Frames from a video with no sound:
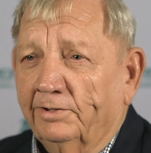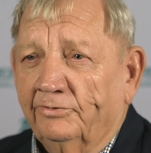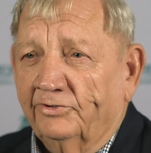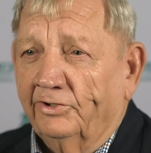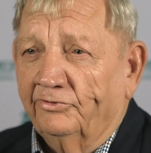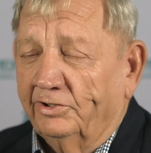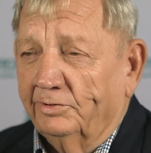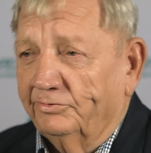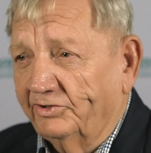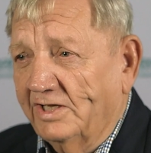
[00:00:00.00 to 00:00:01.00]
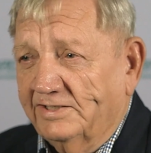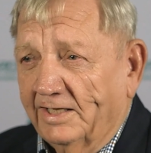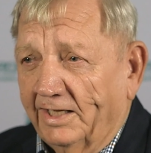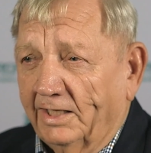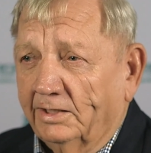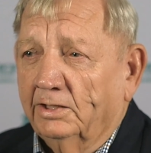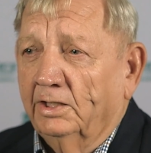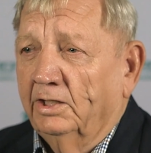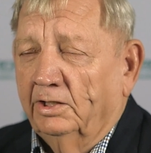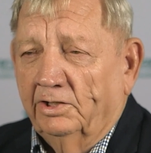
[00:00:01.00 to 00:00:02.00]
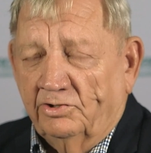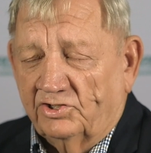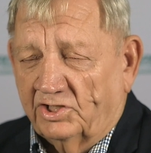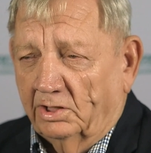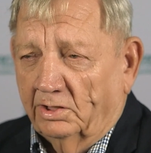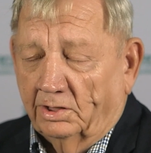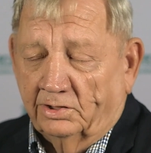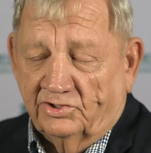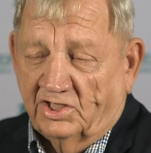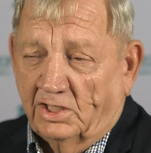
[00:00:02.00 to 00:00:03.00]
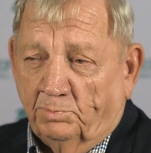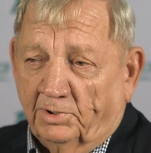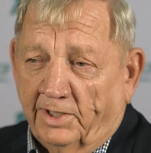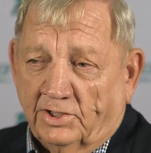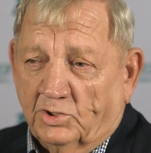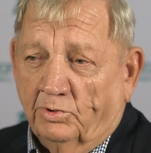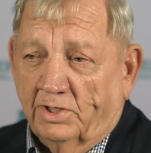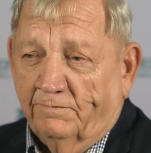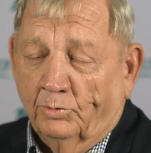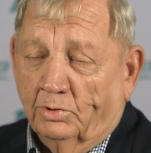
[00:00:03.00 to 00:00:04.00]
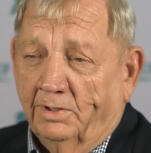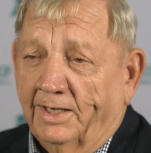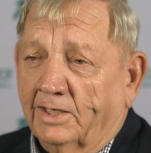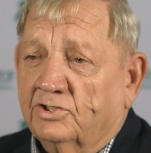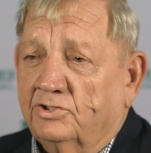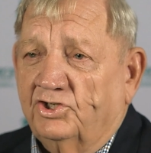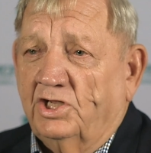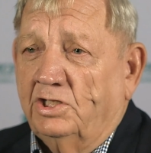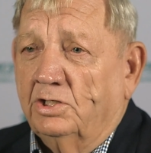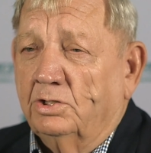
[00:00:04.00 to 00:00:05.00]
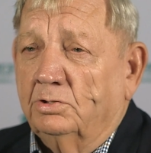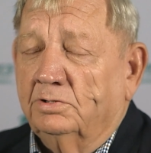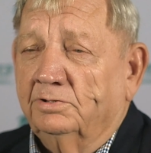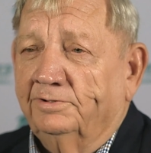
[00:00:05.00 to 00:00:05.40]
It says on the seed tag, seed plate 24X GU.